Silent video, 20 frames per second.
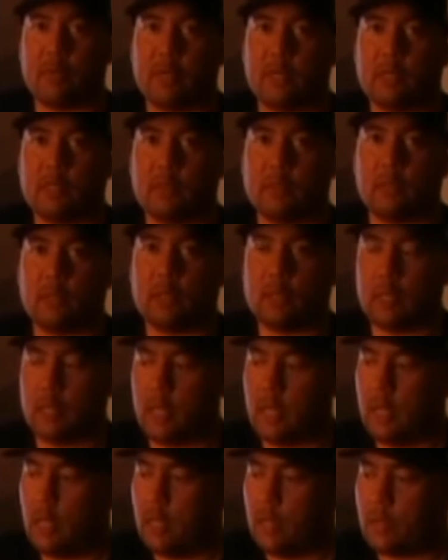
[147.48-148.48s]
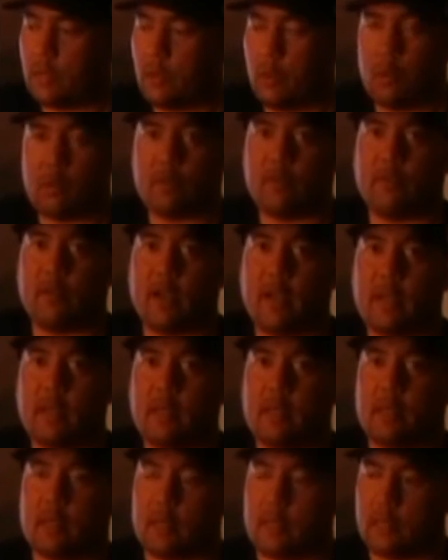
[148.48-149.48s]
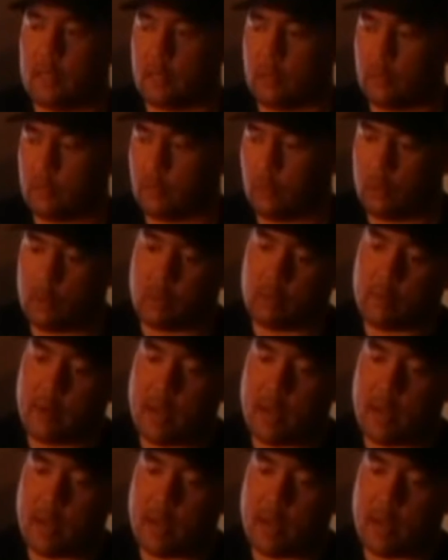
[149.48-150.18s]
predictable. Don't fight it. It'll roll